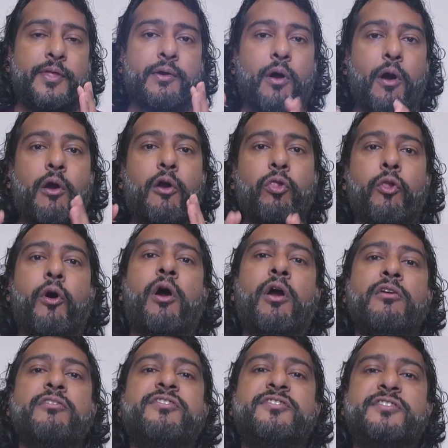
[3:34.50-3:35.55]
are
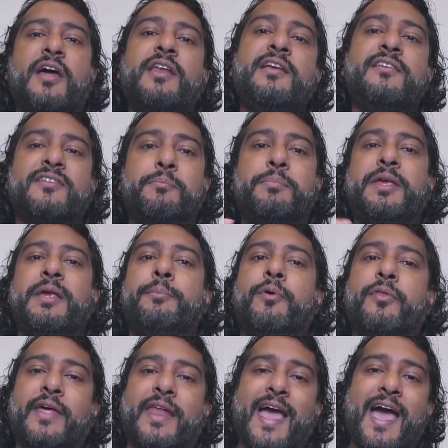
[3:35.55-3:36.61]
large studies in
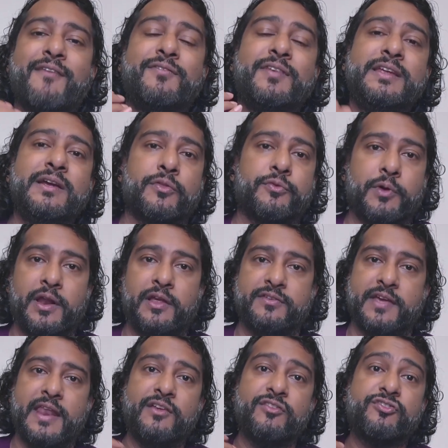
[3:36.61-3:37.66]
people that have knee arthritis,
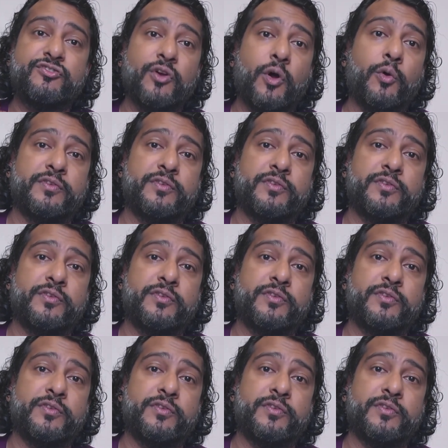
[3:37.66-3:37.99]
and it shows